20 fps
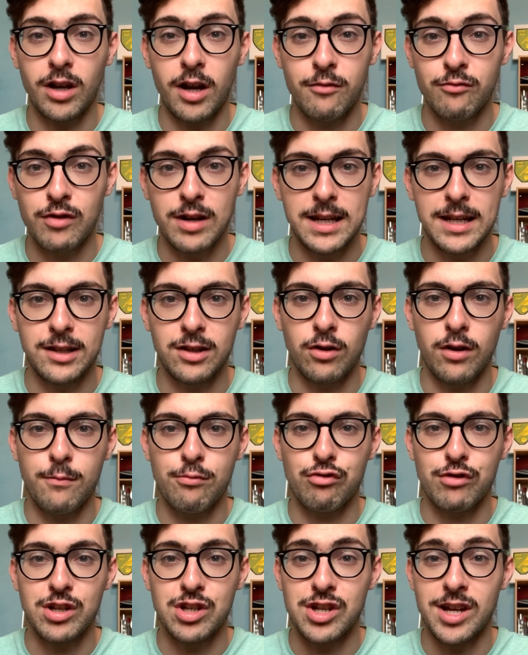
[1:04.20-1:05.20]
I really do
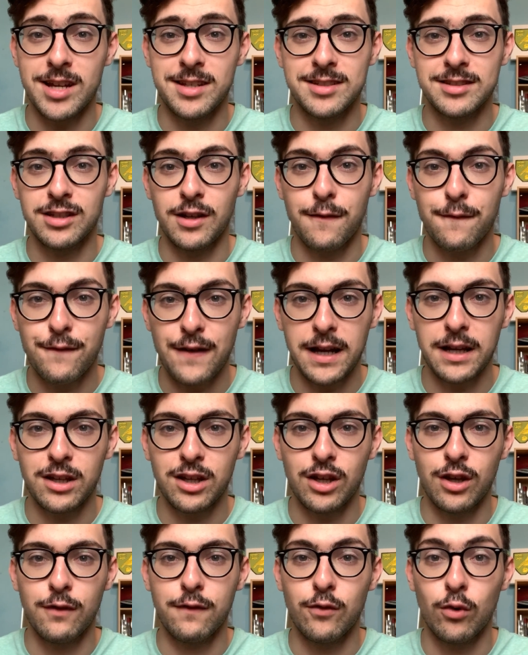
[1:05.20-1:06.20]
appreciate it. So thank
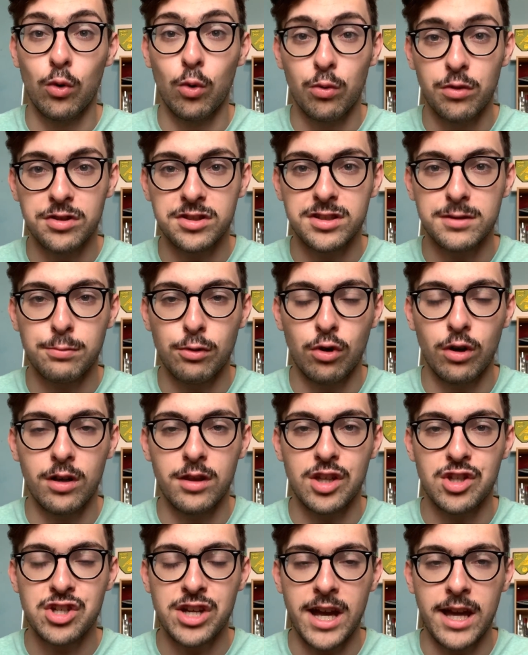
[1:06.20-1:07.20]
you for all the support on
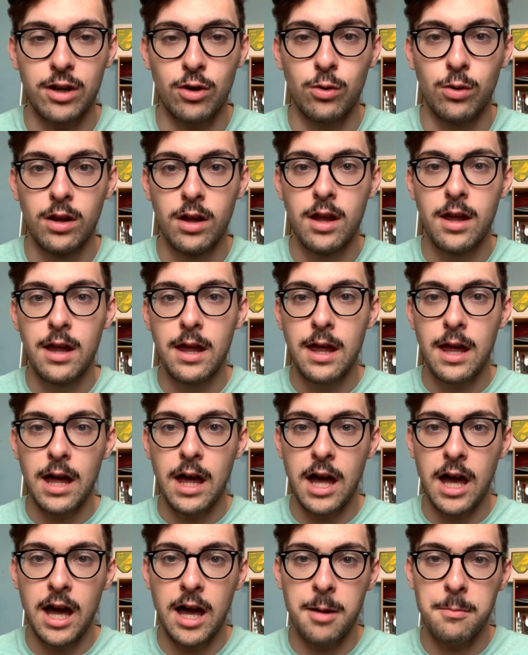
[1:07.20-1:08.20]
the channel.
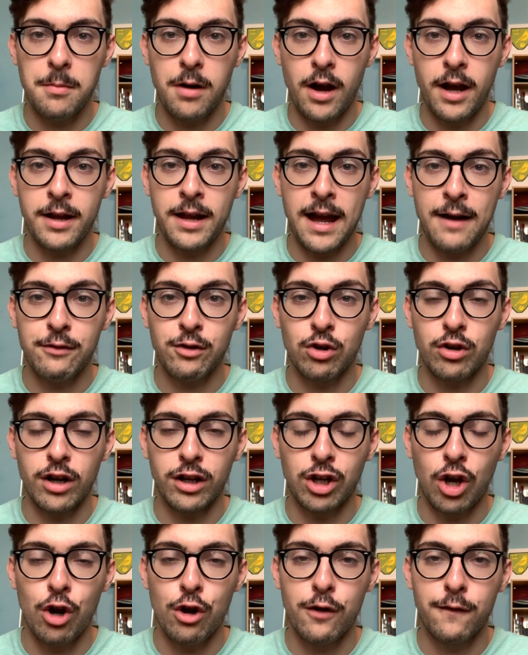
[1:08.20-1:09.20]
Um, I have got a
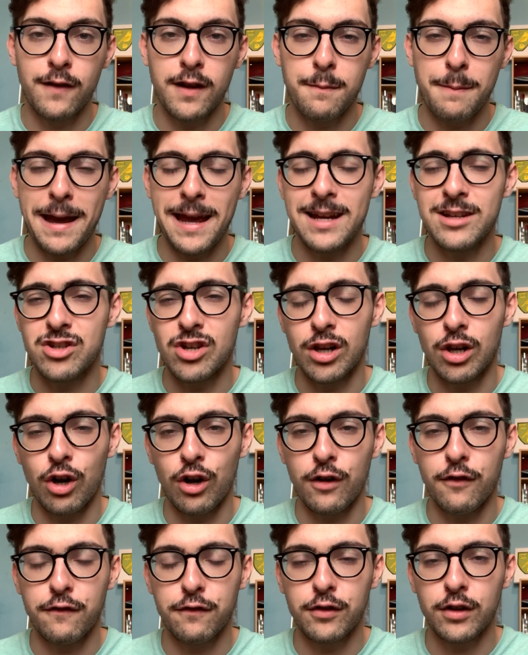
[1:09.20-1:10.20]
Ko-fi page. A lot
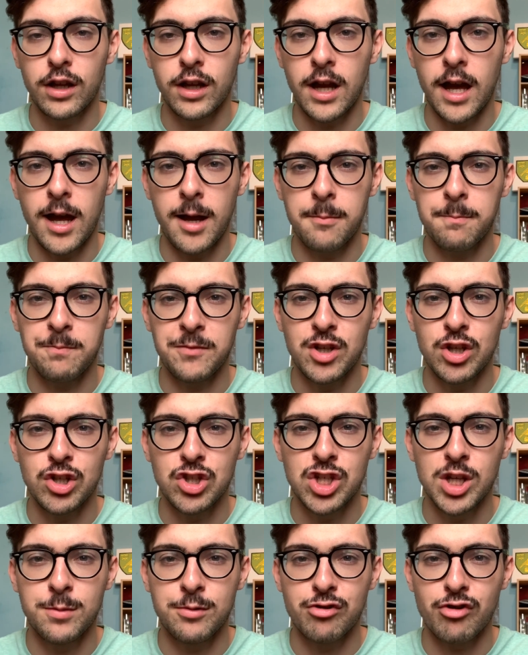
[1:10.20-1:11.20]
of um,
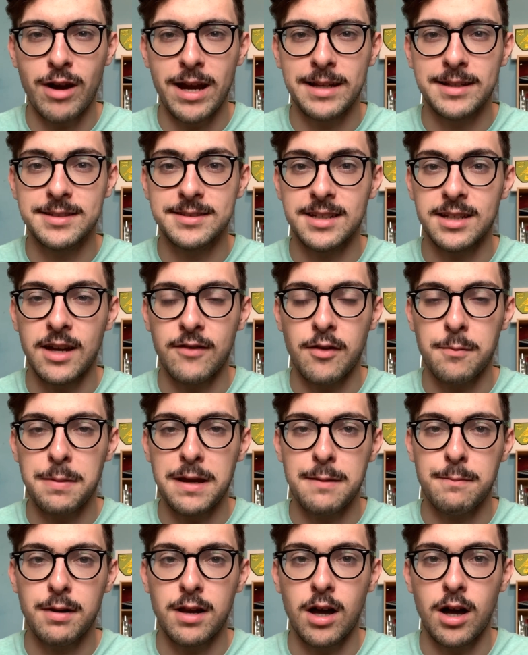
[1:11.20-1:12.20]
YouTube creators and other
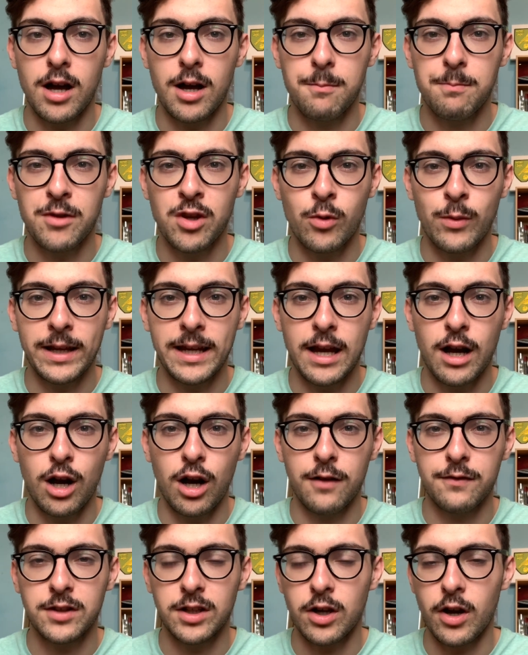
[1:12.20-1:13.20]
people are doing it
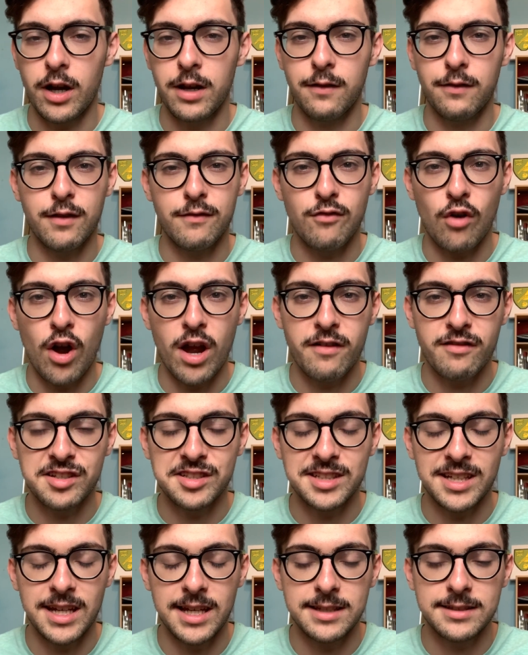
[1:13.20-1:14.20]
after kind of the
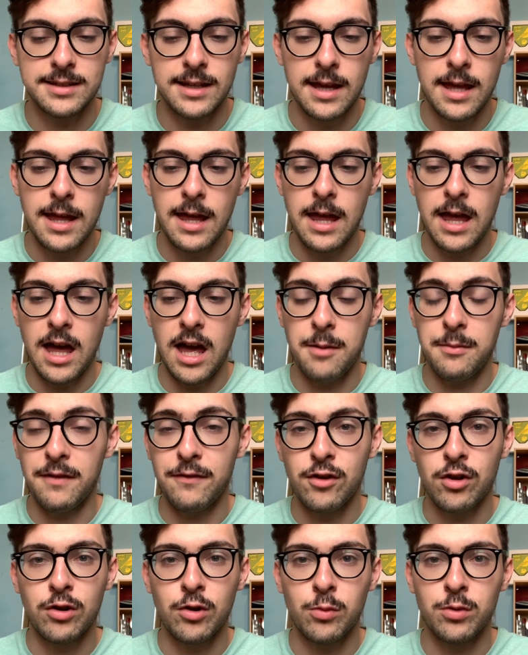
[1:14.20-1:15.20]
virus hit. Um,
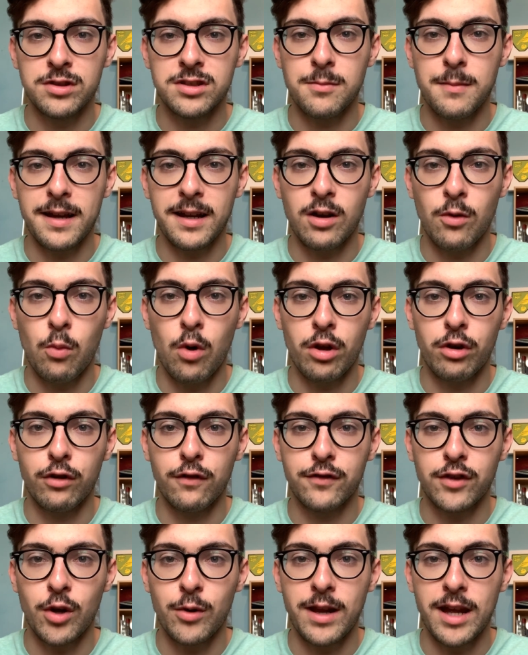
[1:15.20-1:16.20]
if you do want to make a
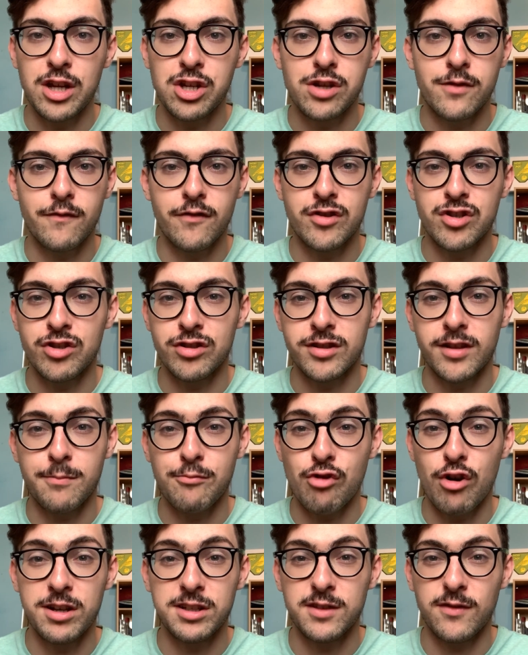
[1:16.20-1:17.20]
one-off donation for just the
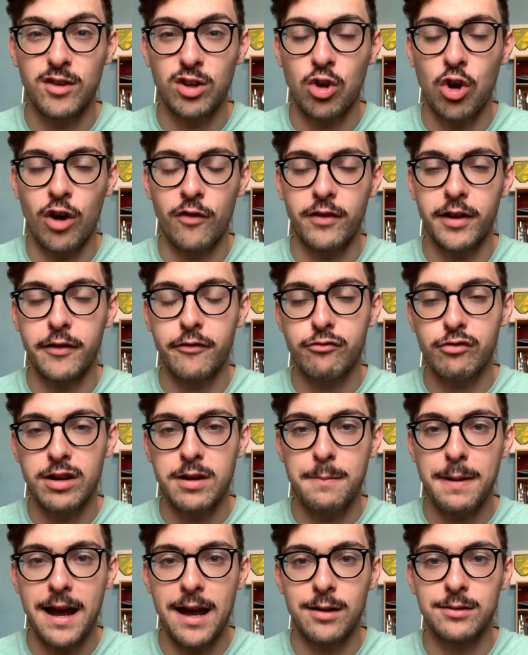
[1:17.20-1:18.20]
price of a coffee, three
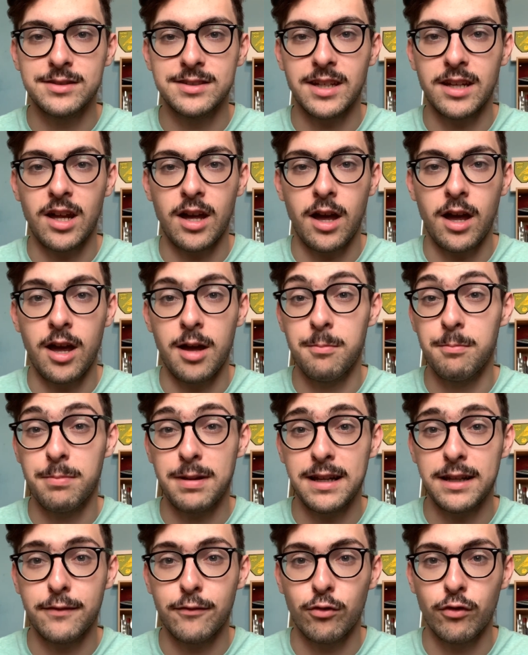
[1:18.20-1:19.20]
pounds, and um,
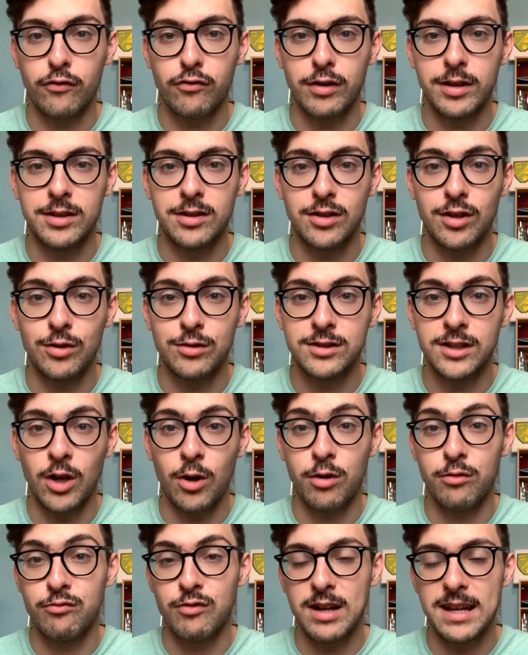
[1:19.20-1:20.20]
please feel free to do so. It
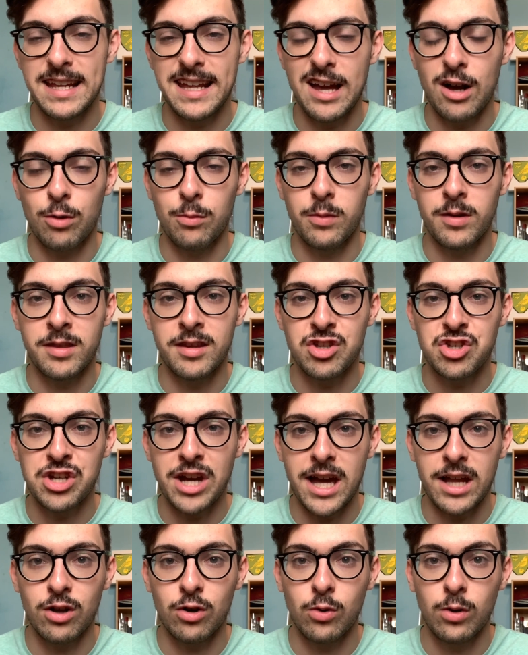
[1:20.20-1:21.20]
would really help with the
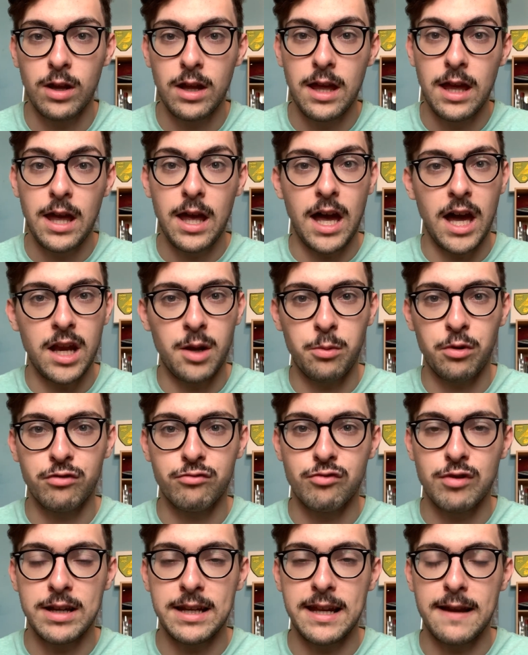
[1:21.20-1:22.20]
channel, and I would
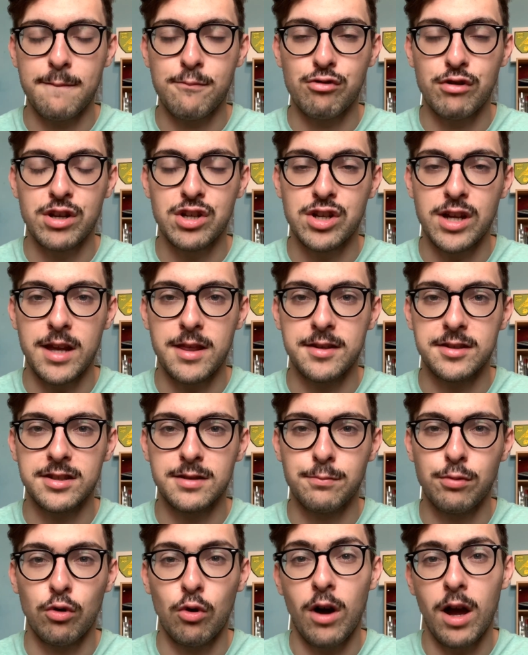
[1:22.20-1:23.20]
really appreciate the
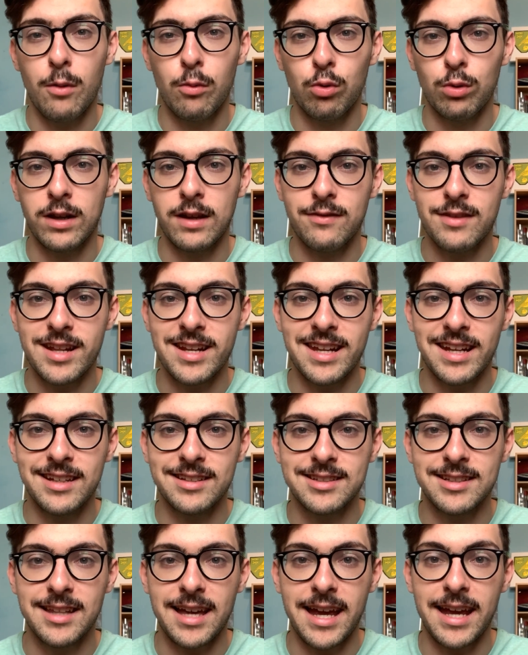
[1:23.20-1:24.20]
support. I will leave the link
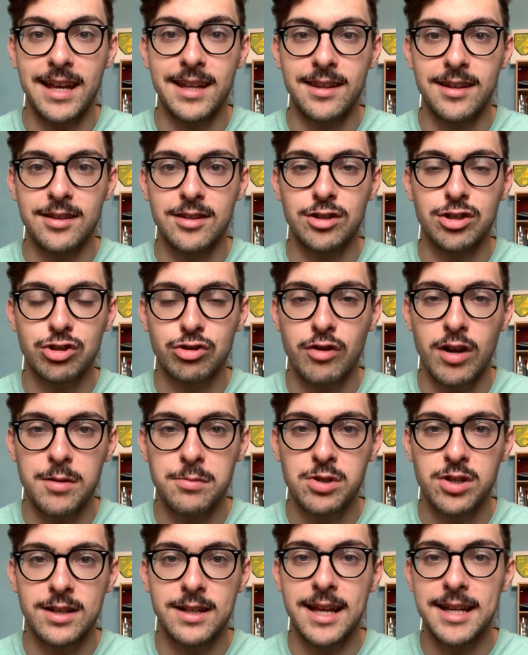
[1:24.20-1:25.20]
to that in the
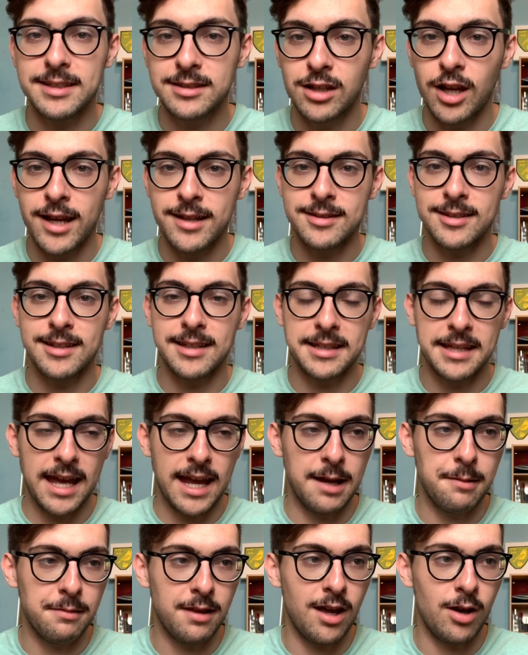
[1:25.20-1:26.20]
description. Let's get to the
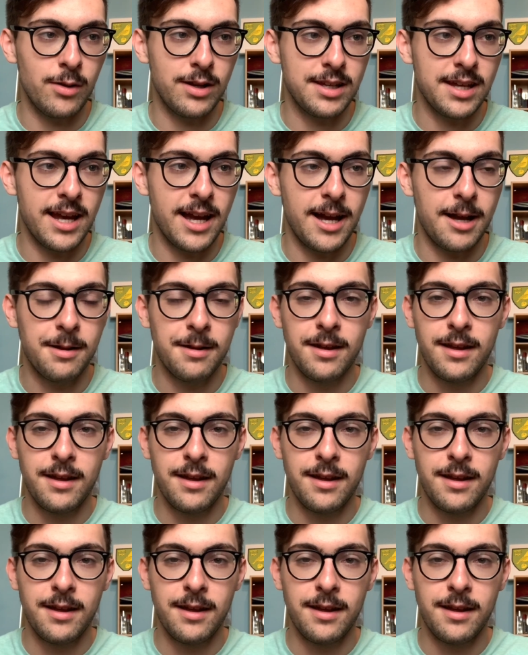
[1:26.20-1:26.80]
game though, and yeah,